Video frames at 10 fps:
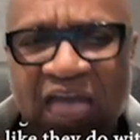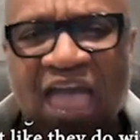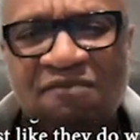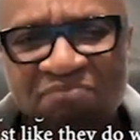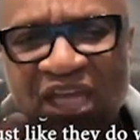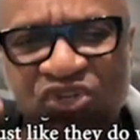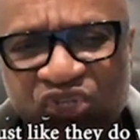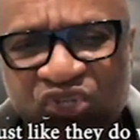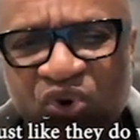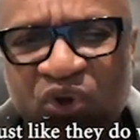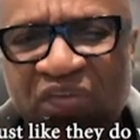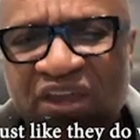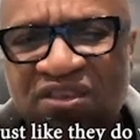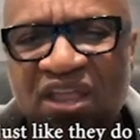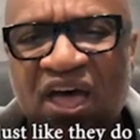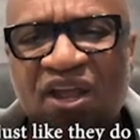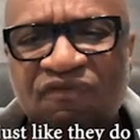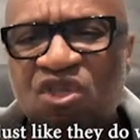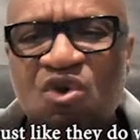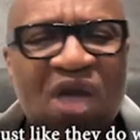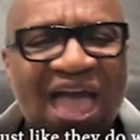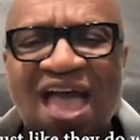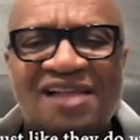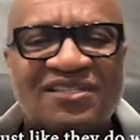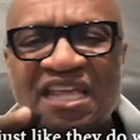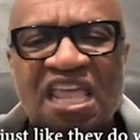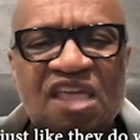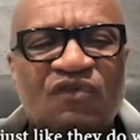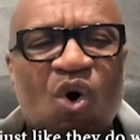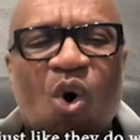and make sure that none of you has evil